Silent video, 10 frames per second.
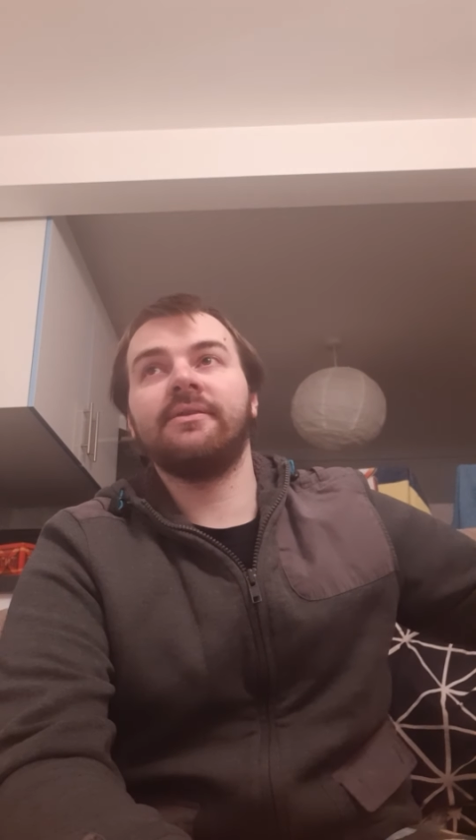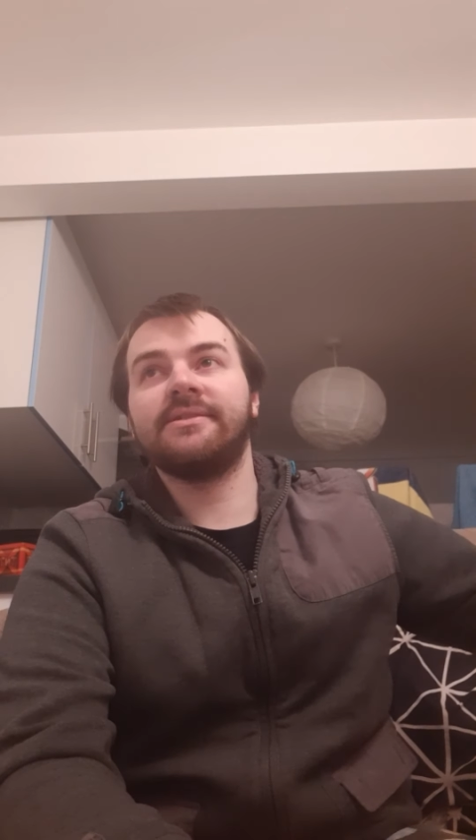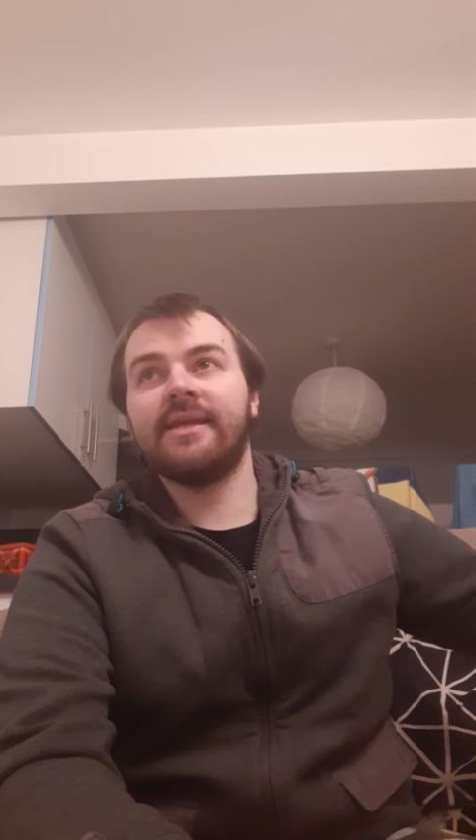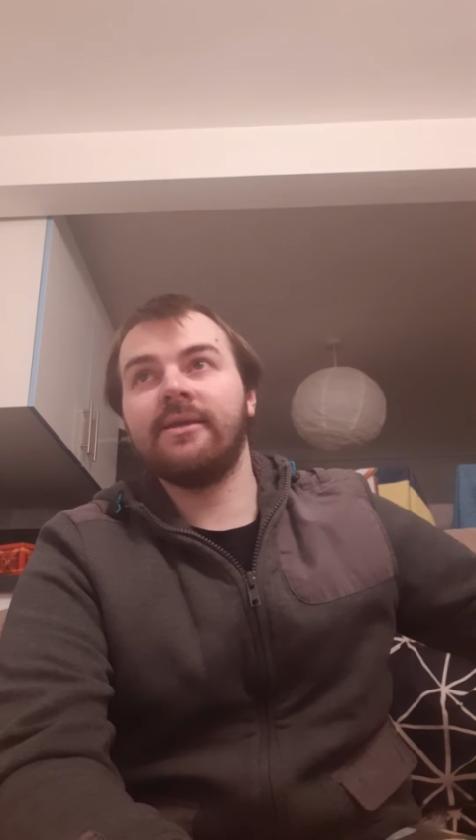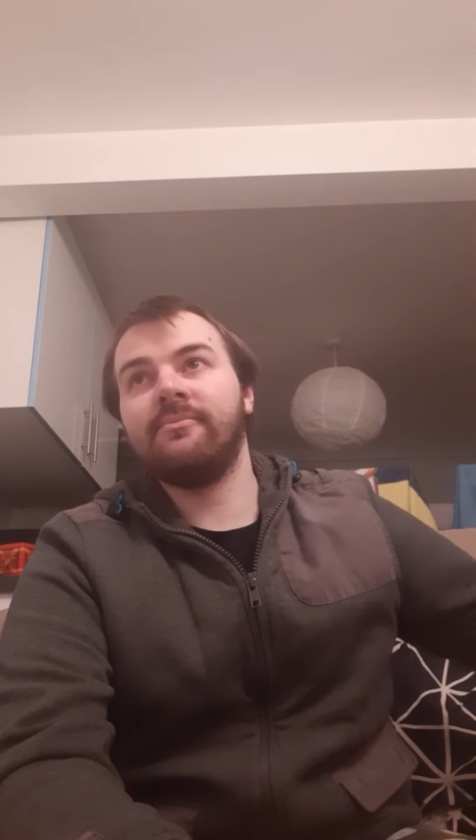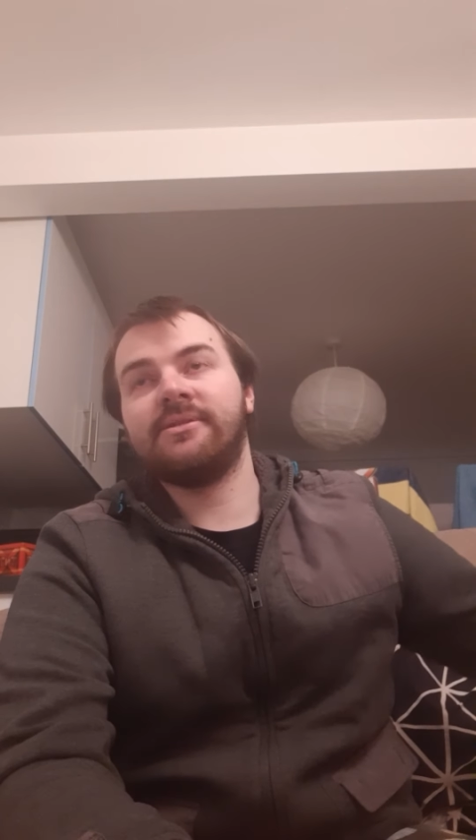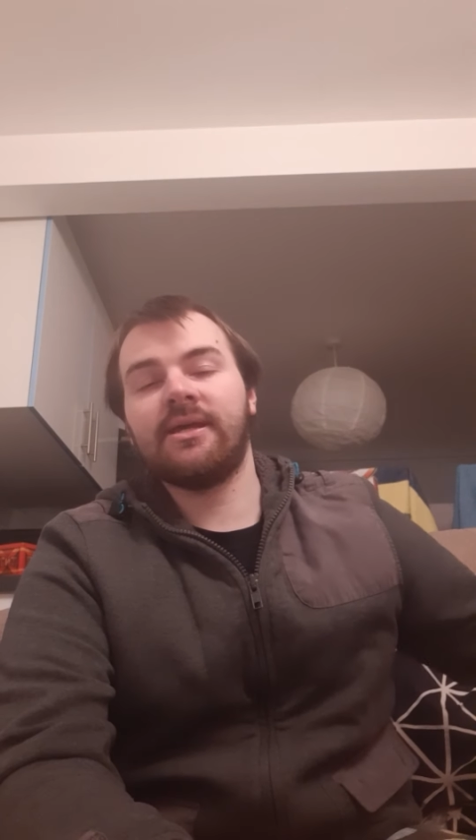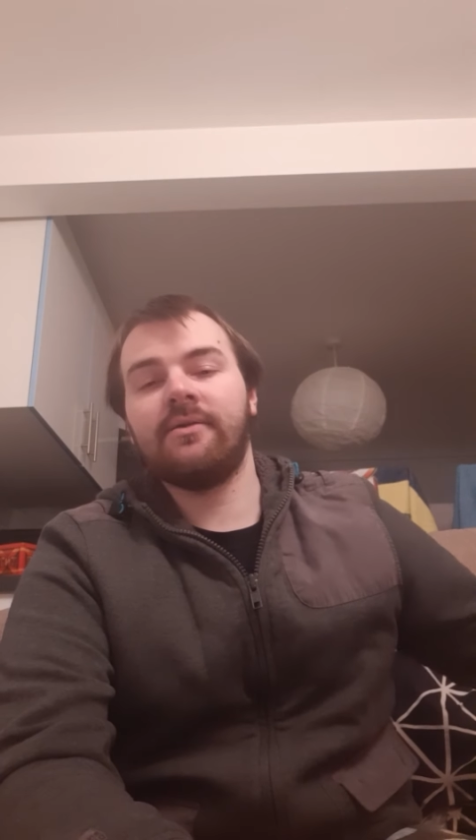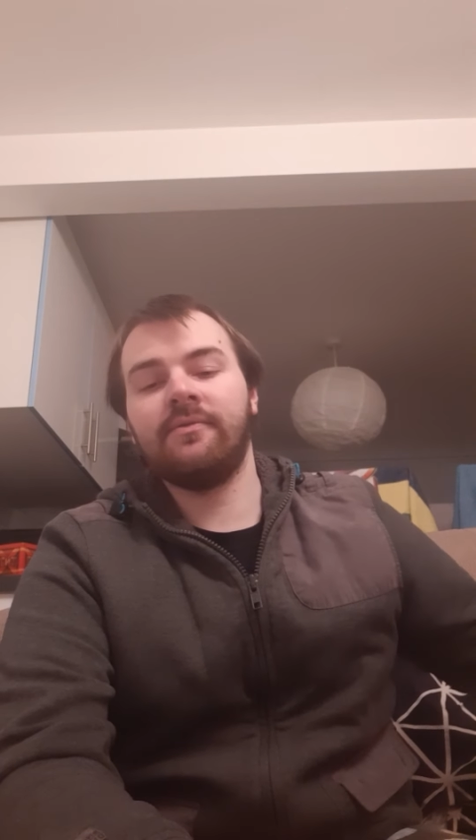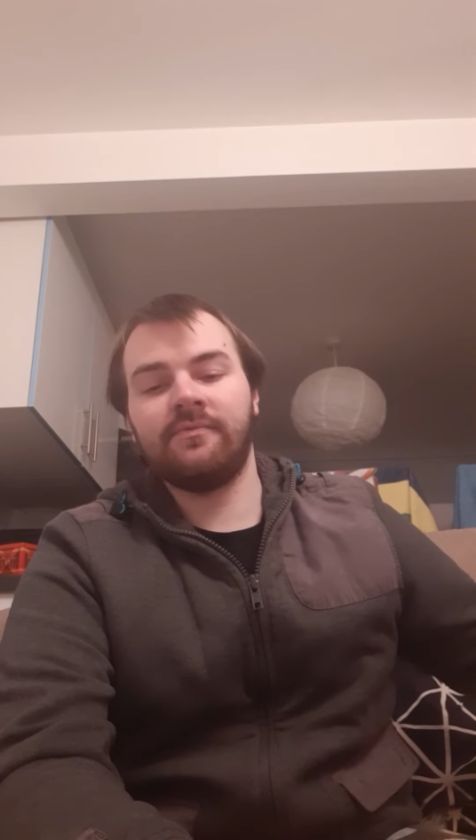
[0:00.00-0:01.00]
same
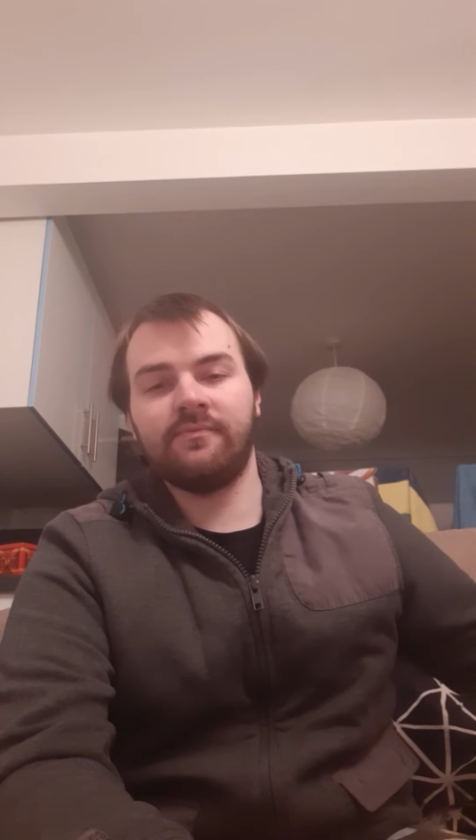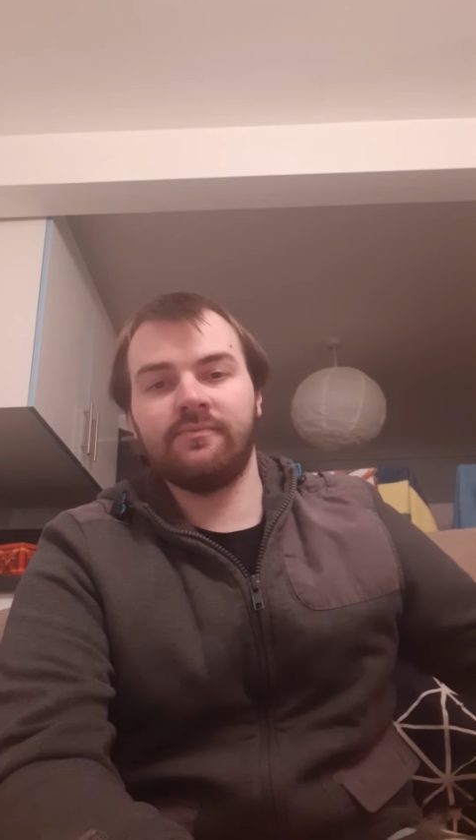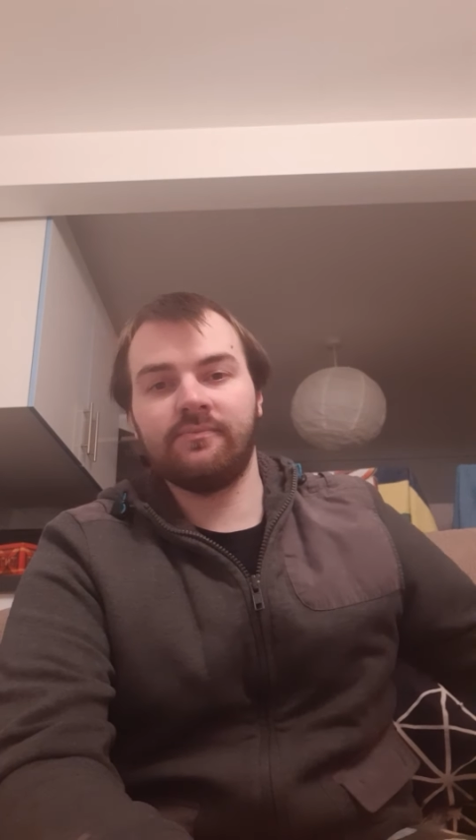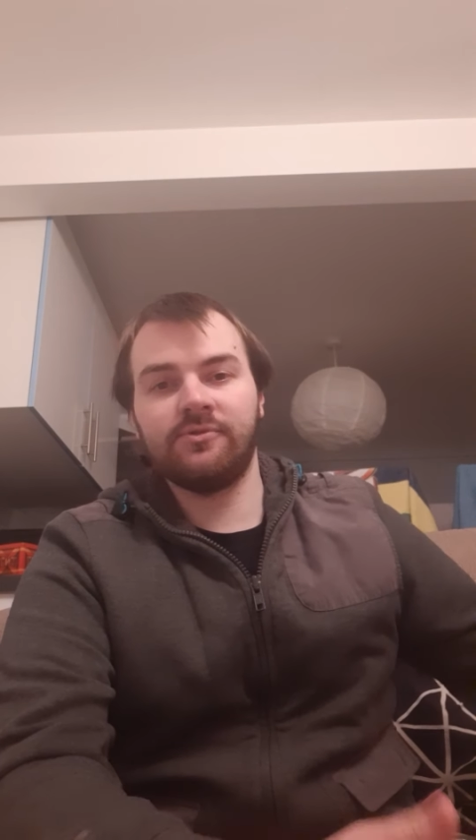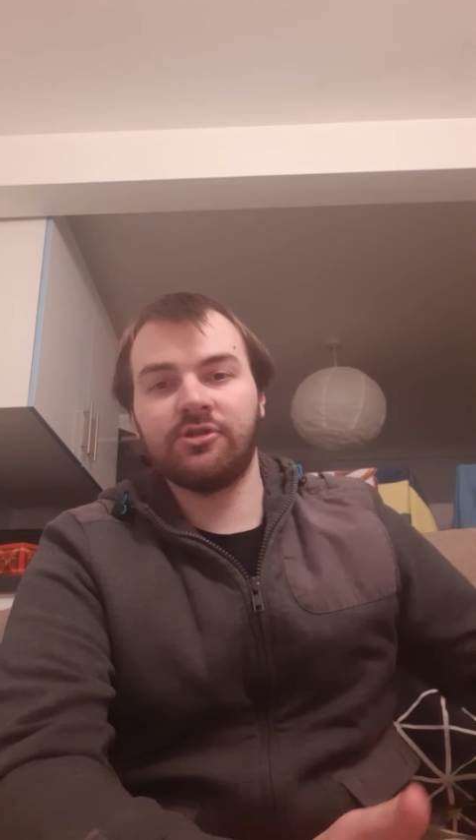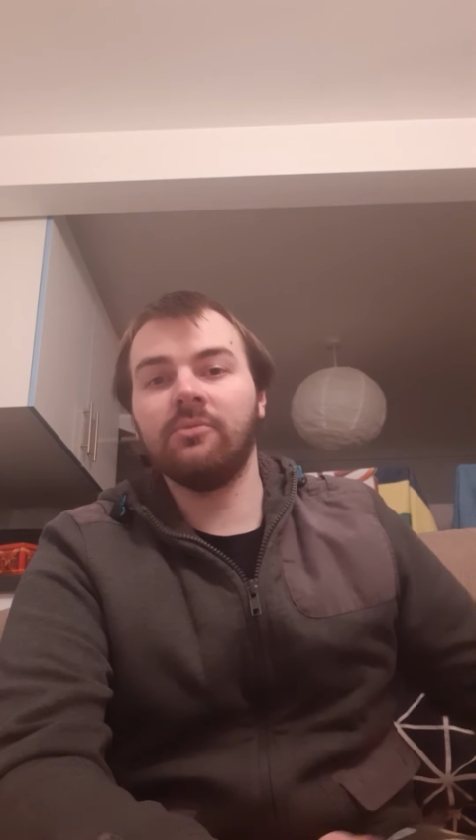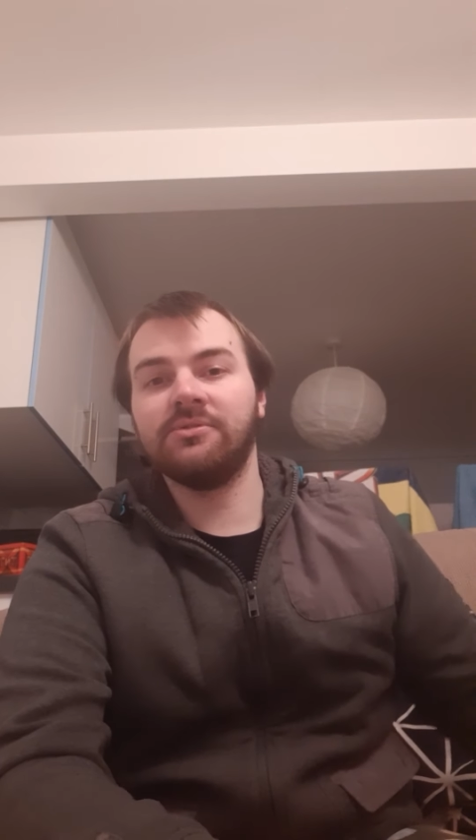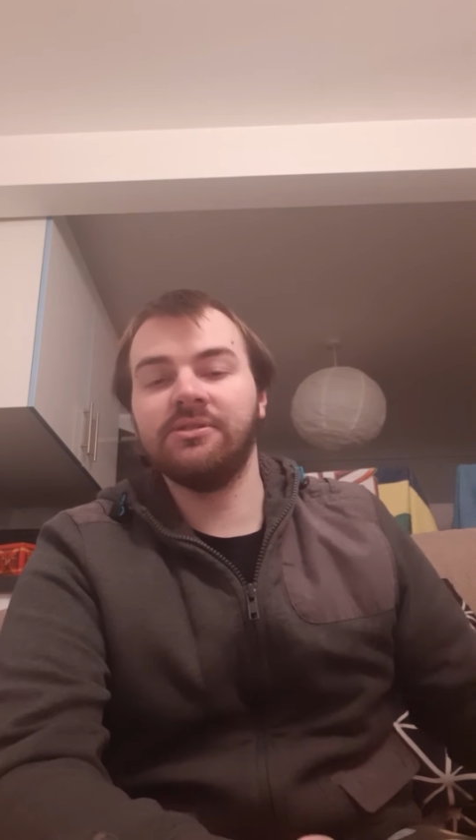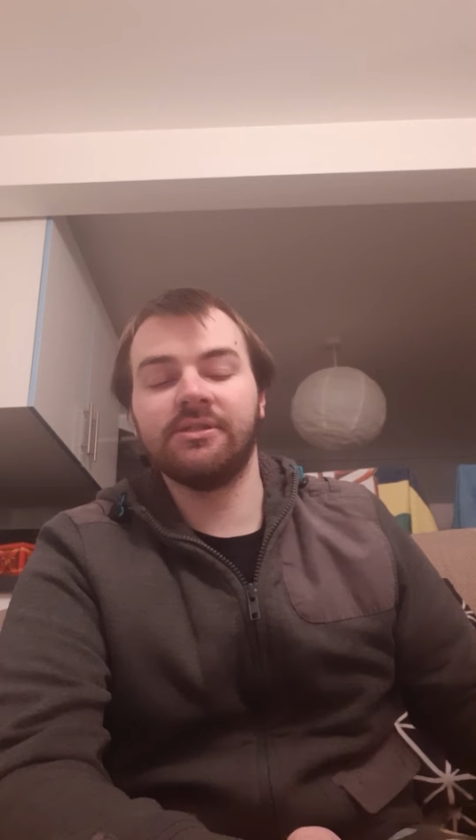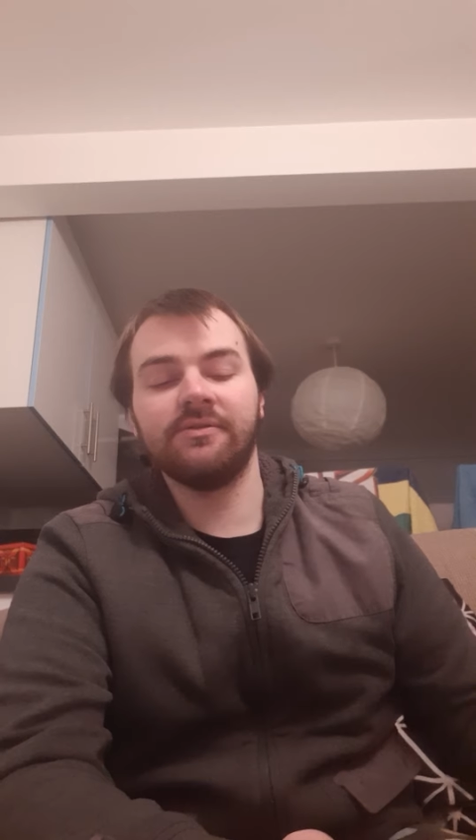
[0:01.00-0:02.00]
set of shops
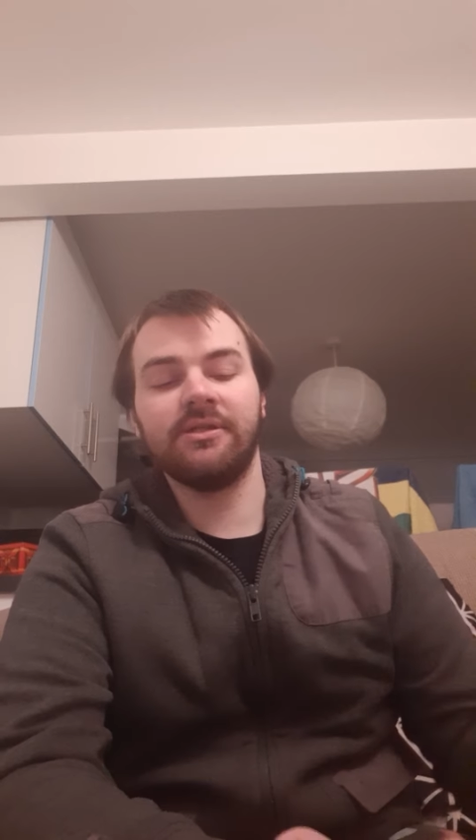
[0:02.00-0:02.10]
and stuff.